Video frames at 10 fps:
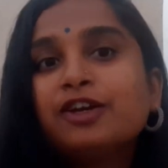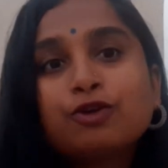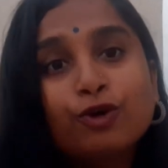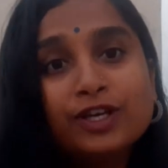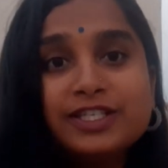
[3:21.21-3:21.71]

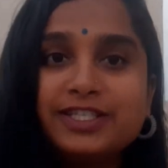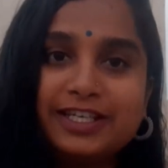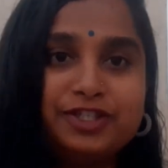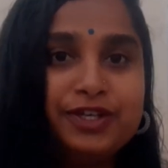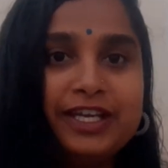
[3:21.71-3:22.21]
college
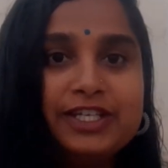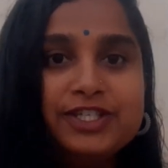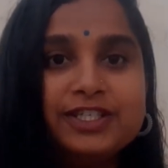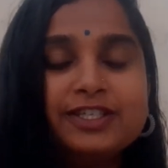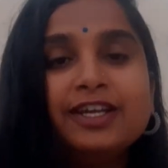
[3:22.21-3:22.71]

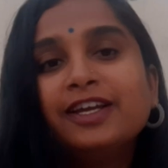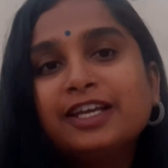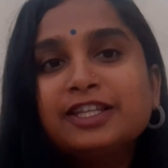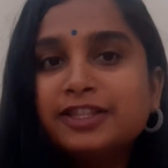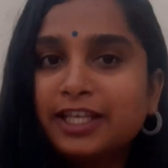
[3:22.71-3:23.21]
education
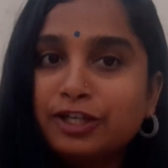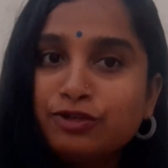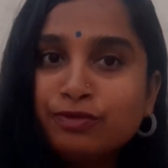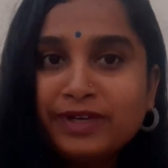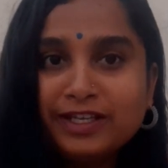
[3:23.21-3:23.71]
in
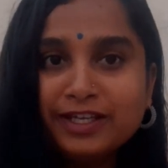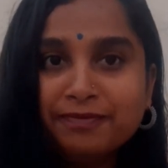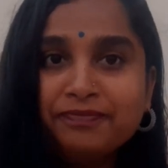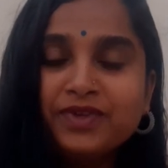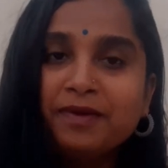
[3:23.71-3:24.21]
Telugu
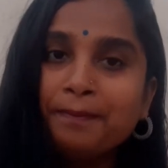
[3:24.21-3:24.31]
medium,